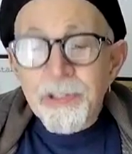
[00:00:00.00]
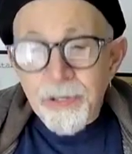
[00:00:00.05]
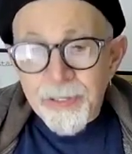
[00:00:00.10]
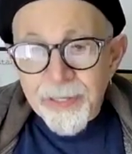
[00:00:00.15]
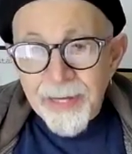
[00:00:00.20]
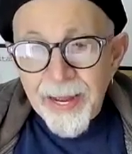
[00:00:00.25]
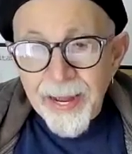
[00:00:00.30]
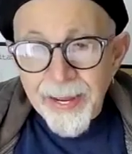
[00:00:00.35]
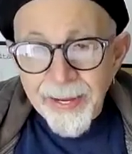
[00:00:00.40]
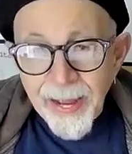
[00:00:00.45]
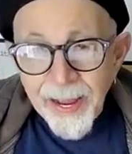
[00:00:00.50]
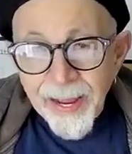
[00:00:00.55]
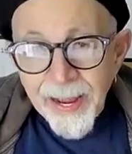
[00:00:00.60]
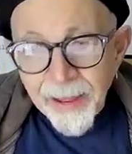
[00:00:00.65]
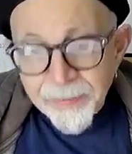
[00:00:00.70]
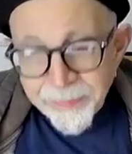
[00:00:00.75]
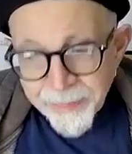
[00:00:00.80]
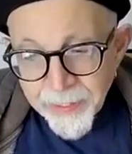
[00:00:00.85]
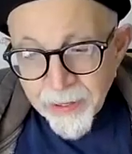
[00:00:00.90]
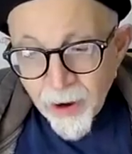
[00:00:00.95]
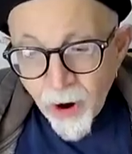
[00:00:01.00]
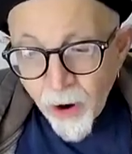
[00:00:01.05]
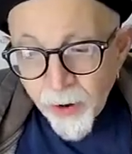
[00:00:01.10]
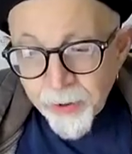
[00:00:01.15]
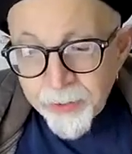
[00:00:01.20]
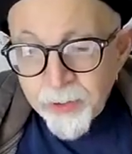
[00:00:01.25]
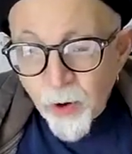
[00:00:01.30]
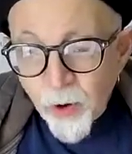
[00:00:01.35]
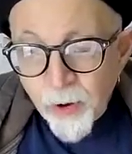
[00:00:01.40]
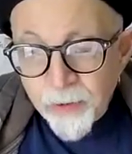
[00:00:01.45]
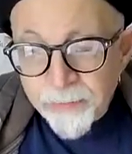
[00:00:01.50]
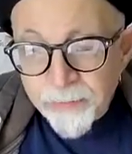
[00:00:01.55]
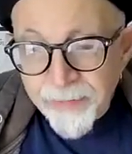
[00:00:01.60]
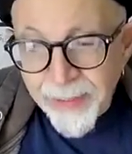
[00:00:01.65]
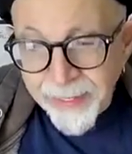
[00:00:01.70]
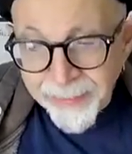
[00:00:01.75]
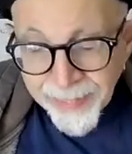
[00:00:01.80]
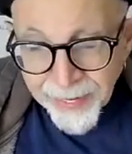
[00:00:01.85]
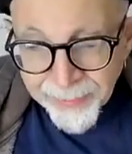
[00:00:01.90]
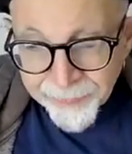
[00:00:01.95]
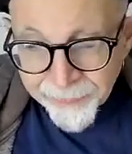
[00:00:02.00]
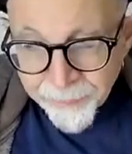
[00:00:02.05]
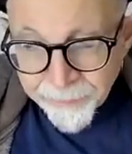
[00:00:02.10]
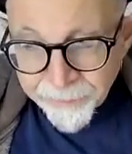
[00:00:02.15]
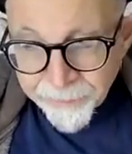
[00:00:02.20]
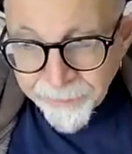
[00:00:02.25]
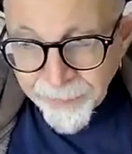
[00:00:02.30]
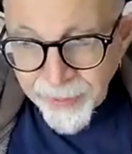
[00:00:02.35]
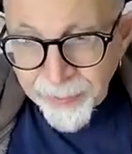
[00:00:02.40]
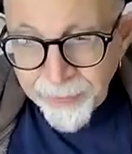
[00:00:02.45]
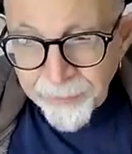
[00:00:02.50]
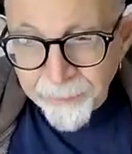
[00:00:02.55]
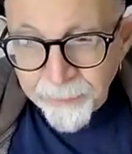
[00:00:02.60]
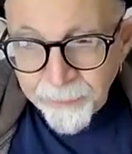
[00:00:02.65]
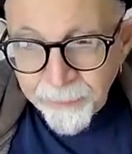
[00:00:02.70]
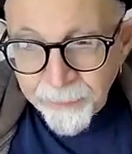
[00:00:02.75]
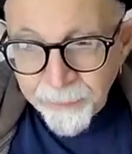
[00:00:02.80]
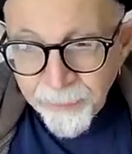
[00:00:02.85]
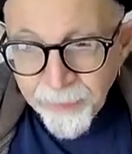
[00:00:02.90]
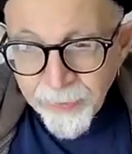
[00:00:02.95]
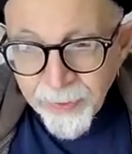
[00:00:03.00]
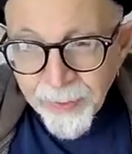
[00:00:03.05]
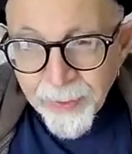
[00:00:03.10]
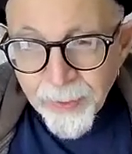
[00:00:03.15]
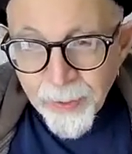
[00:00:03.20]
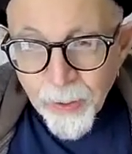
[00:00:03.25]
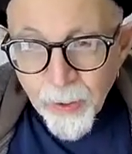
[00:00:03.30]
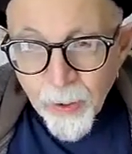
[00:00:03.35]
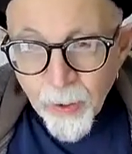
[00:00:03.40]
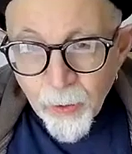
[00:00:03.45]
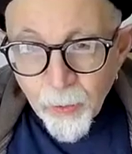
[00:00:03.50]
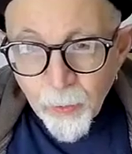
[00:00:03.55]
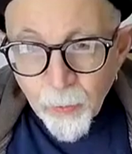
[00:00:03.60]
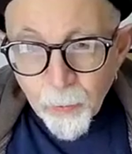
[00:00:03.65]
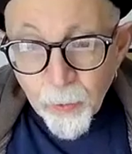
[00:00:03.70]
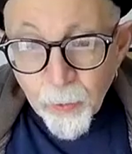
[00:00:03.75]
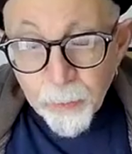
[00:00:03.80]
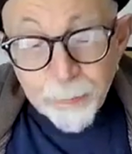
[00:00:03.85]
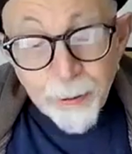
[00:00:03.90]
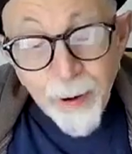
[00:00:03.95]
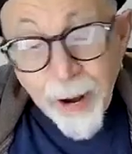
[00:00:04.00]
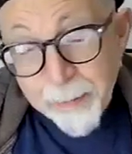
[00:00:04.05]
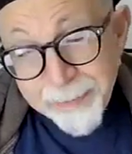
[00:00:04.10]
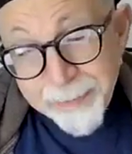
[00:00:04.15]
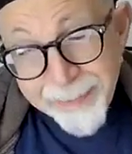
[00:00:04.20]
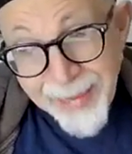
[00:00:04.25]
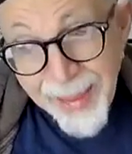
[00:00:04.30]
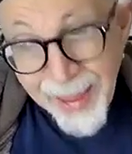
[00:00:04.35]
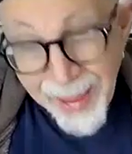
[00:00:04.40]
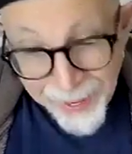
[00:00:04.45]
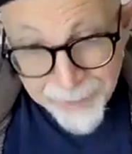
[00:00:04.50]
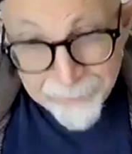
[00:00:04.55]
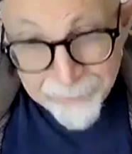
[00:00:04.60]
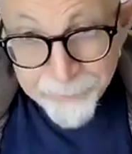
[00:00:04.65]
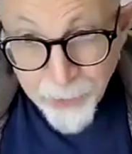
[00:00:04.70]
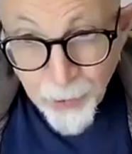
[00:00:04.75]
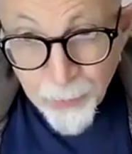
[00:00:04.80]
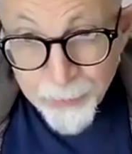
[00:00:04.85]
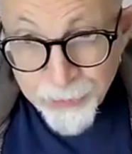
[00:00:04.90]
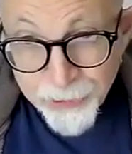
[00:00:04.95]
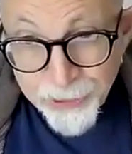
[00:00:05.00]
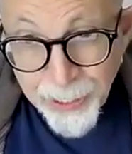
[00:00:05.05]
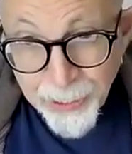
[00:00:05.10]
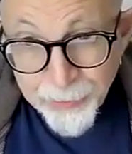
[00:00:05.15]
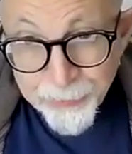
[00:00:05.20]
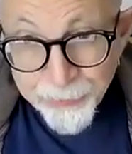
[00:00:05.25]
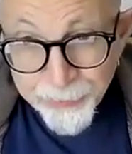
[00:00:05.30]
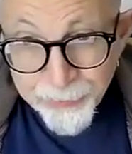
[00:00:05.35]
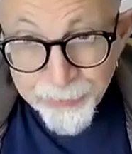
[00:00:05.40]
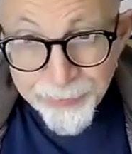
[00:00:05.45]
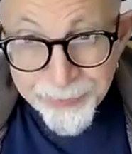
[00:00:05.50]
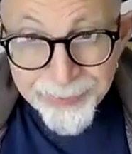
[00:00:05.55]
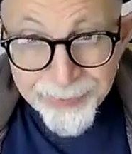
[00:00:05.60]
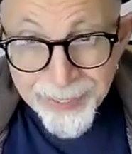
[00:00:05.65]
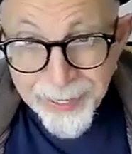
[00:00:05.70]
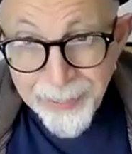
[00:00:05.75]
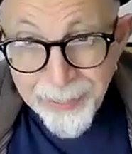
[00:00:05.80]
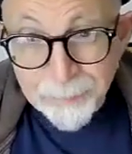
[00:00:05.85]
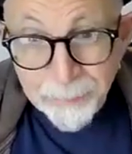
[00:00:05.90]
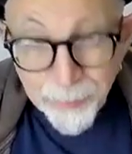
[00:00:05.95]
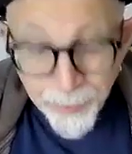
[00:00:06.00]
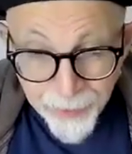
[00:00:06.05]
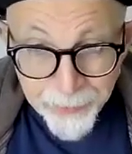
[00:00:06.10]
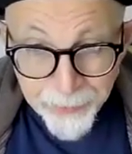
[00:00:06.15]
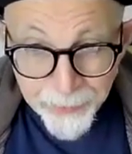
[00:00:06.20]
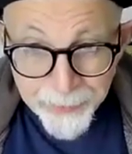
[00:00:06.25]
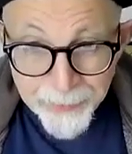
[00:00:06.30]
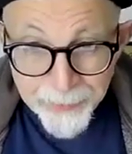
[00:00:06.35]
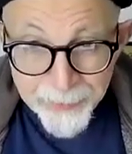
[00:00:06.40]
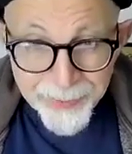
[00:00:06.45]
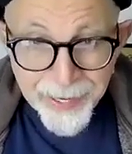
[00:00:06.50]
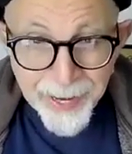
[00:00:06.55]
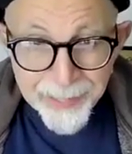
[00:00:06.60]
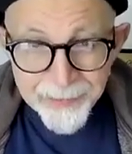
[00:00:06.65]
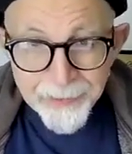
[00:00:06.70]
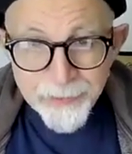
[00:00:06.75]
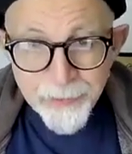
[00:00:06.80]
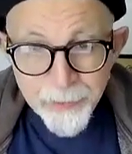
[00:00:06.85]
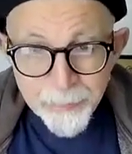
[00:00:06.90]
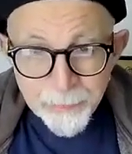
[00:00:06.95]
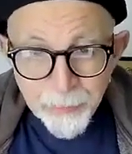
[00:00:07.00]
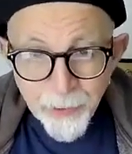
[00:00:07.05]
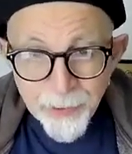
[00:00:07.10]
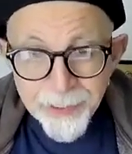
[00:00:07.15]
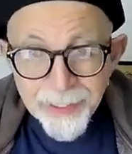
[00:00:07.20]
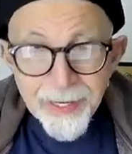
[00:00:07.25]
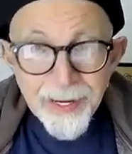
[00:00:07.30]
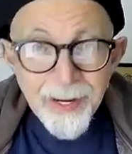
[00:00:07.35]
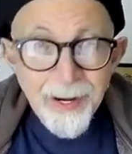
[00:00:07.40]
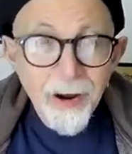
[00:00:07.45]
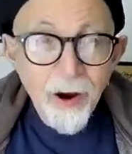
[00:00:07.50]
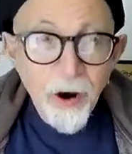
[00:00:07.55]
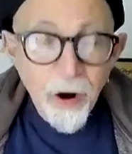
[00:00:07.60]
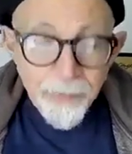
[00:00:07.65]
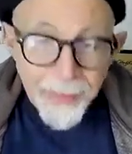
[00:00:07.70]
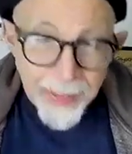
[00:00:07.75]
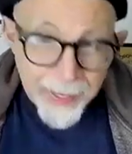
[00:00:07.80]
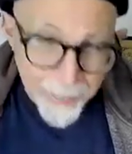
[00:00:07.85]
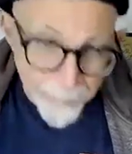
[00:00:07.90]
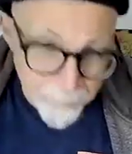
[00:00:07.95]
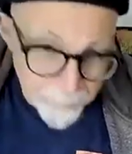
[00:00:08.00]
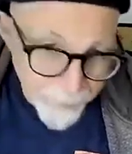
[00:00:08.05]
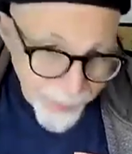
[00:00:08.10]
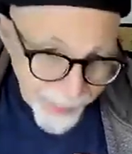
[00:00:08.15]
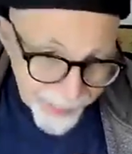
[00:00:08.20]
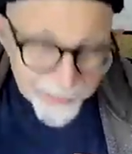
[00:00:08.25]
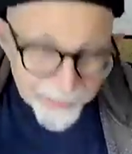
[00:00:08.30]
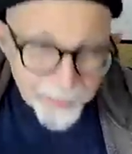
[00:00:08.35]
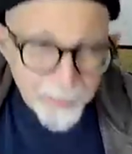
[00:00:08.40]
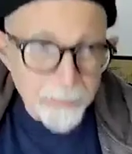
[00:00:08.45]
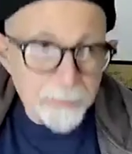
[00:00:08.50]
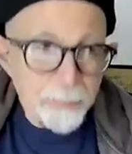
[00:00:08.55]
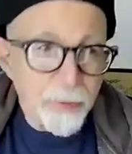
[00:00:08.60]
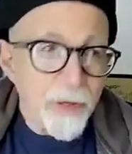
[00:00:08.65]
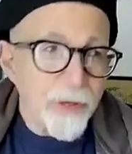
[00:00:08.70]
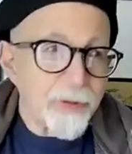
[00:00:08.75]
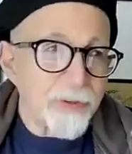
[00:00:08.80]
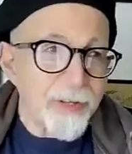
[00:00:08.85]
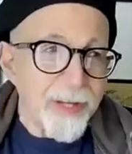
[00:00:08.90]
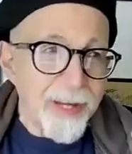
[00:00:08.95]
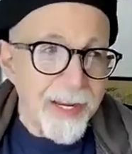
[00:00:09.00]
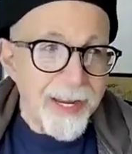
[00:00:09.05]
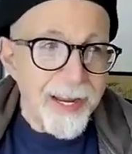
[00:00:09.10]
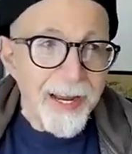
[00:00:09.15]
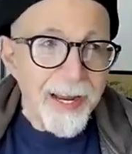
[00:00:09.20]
Look, I think hardcore Van Halen fans will probably have Tonechaser and Brothers, Alex's book. Are they companion books?